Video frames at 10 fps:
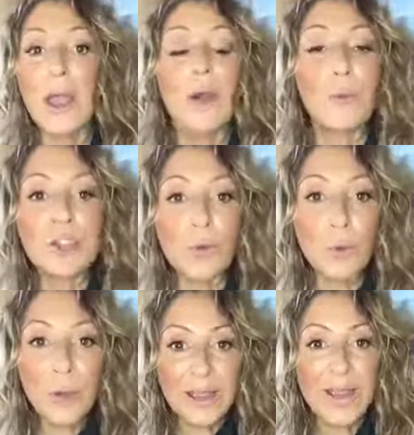When you're
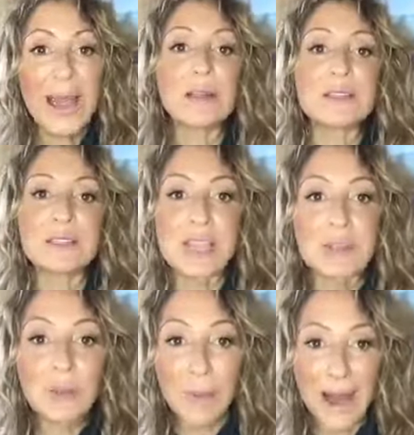working out, see
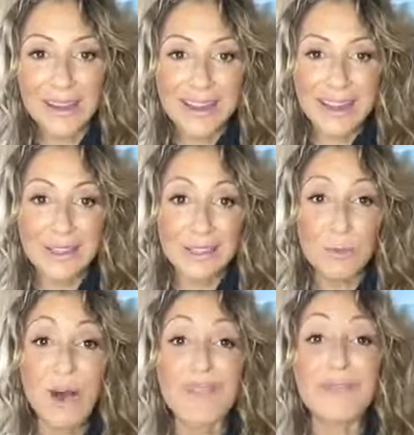your body getting
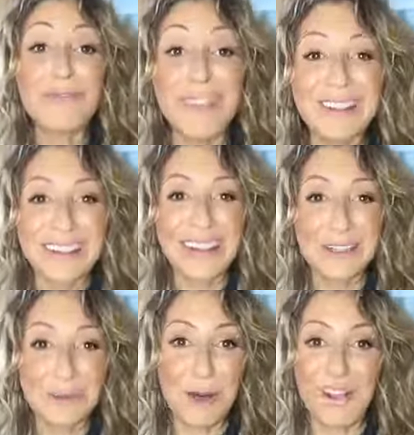smaller, feel it getting
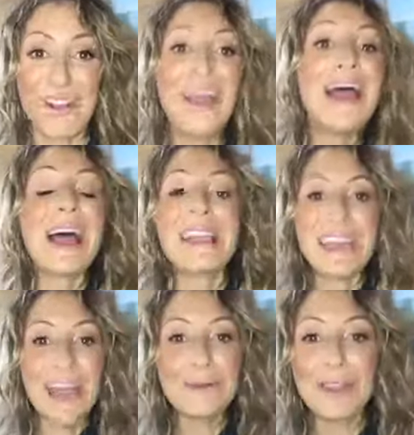smaller.
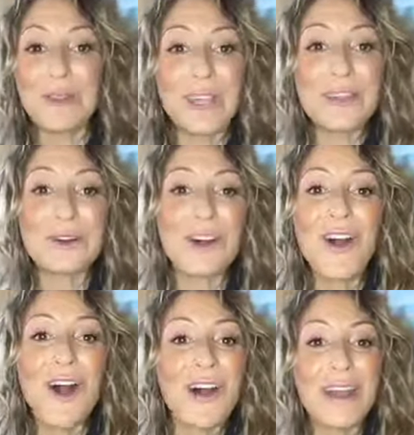Again, when you're in your
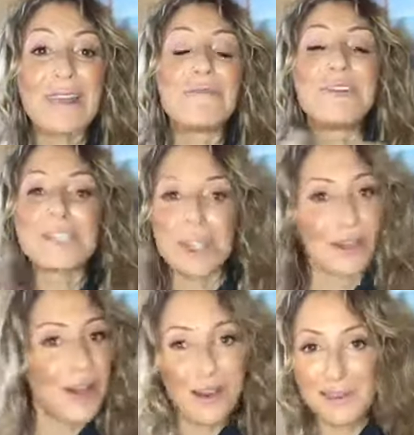car, envision the
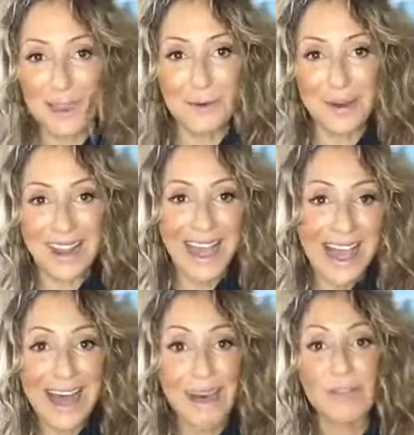car that you want to
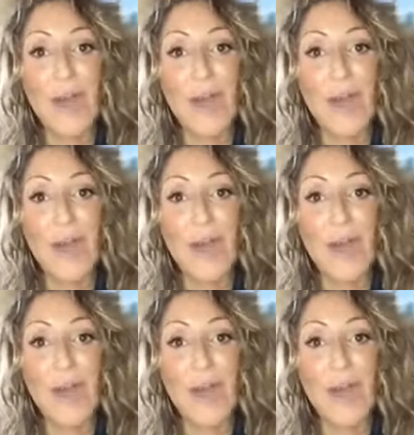have.